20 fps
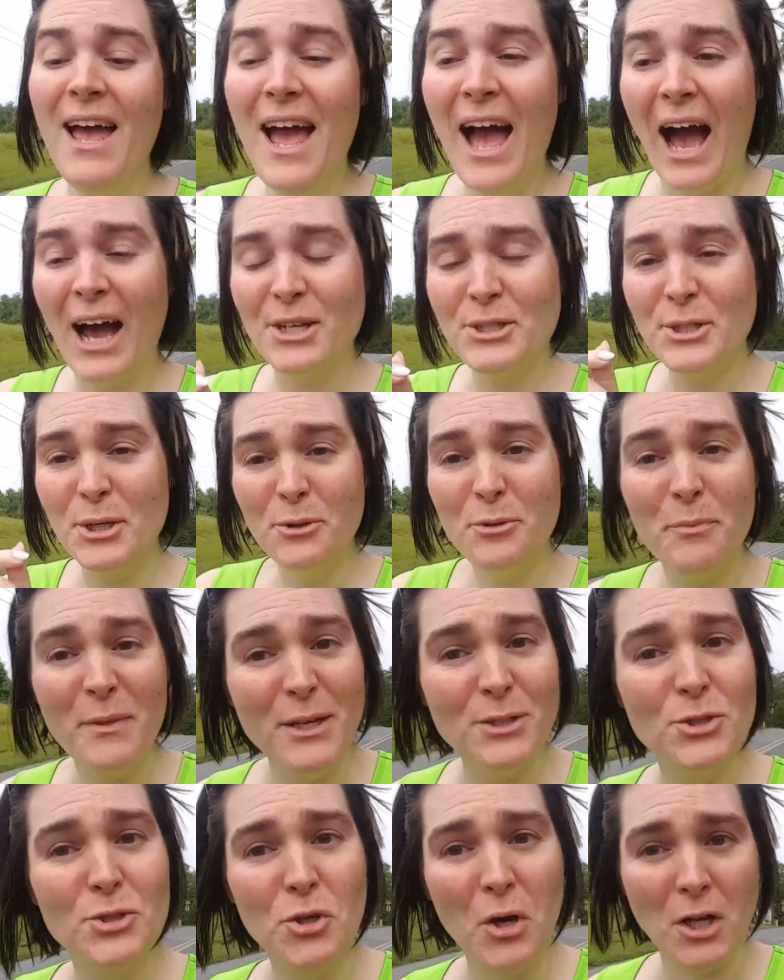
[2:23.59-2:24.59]
I showed them the
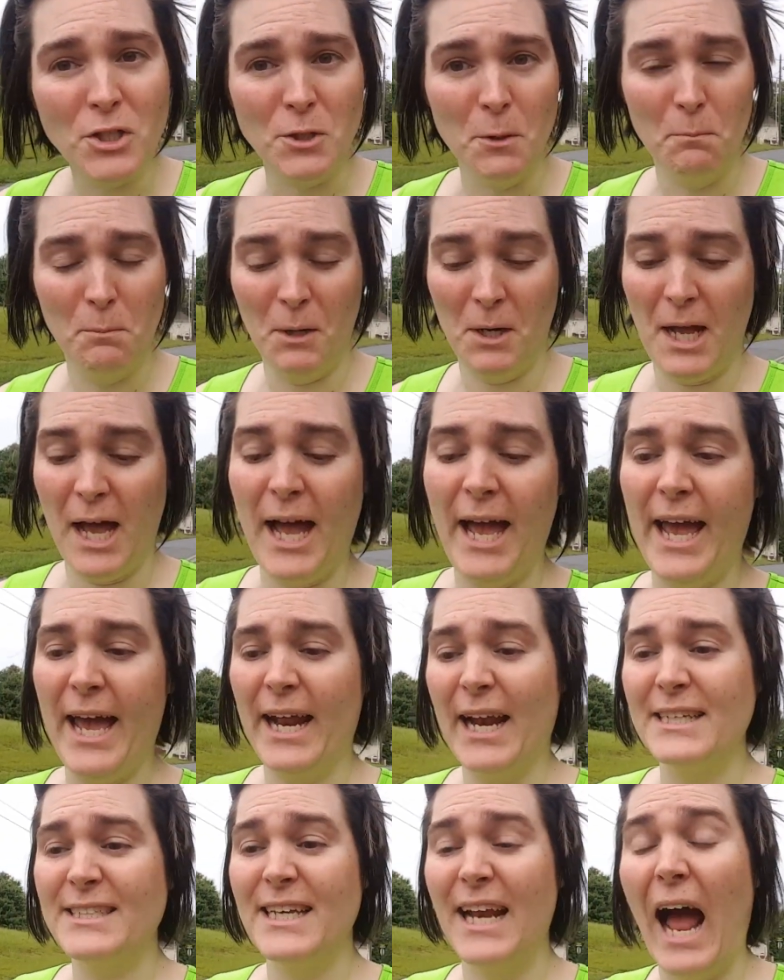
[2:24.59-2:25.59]
instruction book I had.
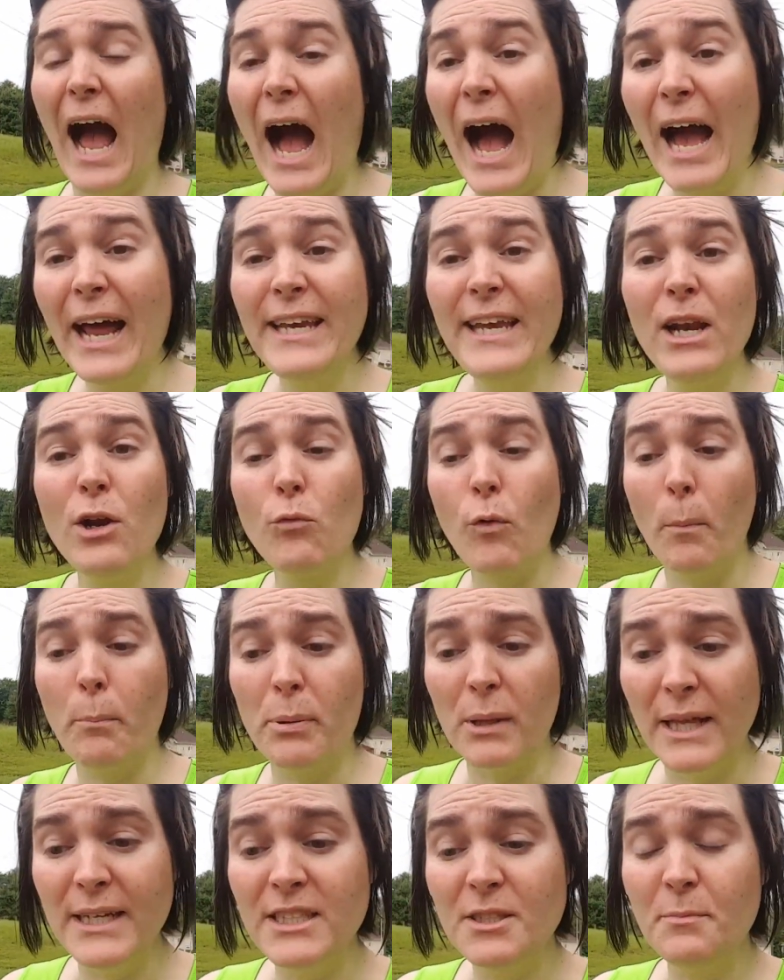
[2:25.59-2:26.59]
I said, I need a
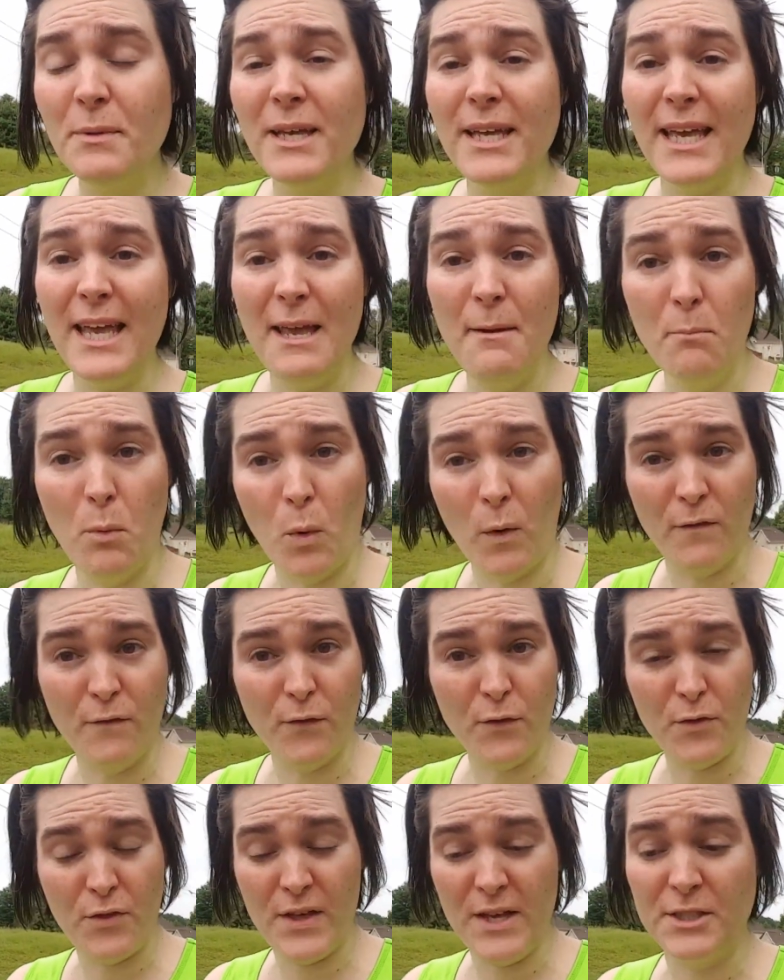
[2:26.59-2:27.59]
replacement keyboard
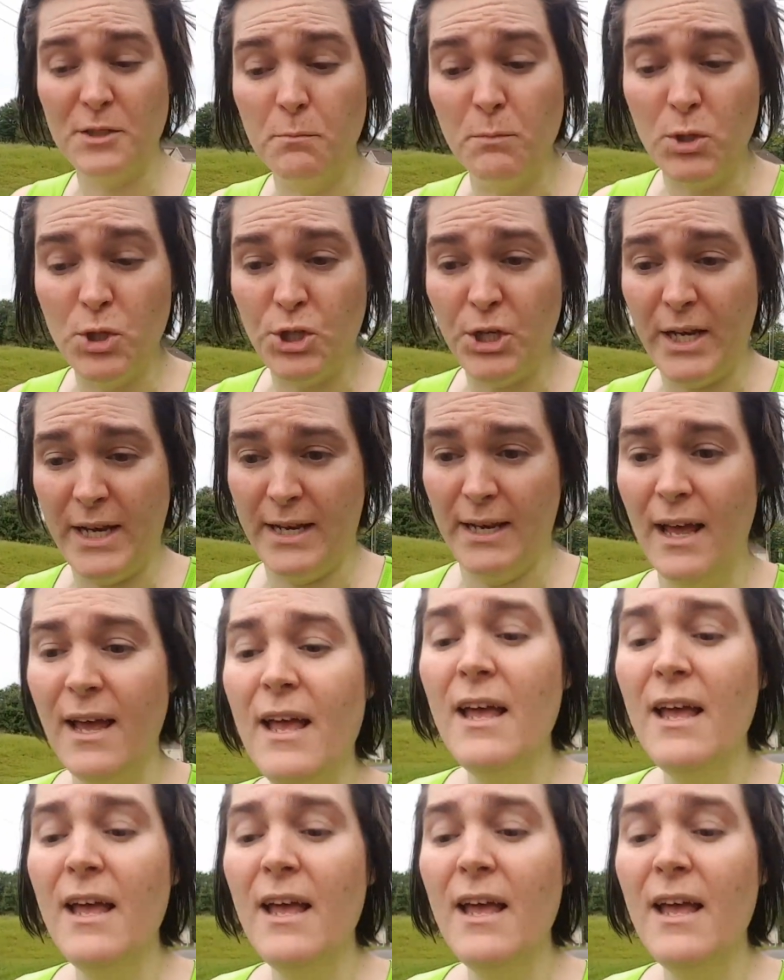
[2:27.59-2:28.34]
for this machine.